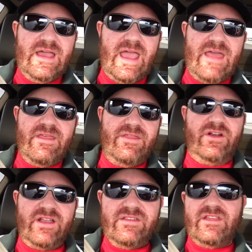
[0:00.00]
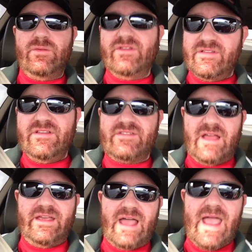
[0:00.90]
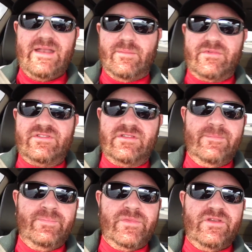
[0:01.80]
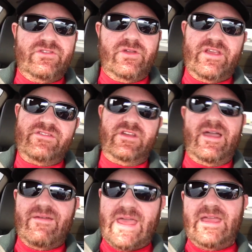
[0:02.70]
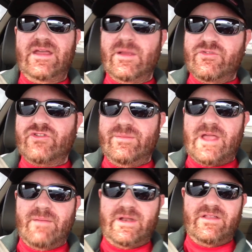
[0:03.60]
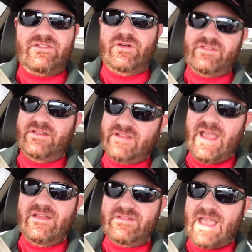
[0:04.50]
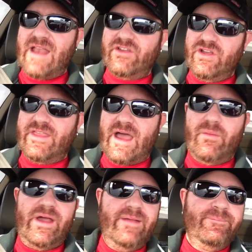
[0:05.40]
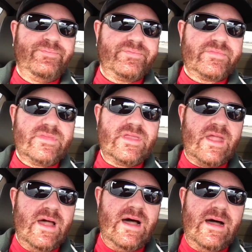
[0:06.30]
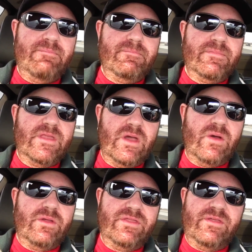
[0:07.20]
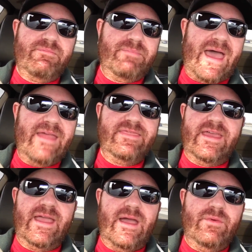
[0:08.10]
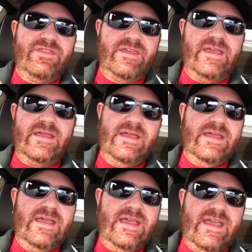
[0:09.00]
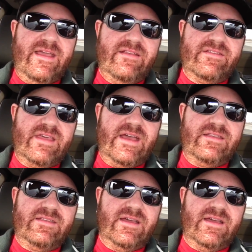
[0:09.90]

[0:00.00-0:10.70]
And then they're continuously selling items, so they still have that income stream coming in. So it's kind of good that way. The bad thing, I would think, is that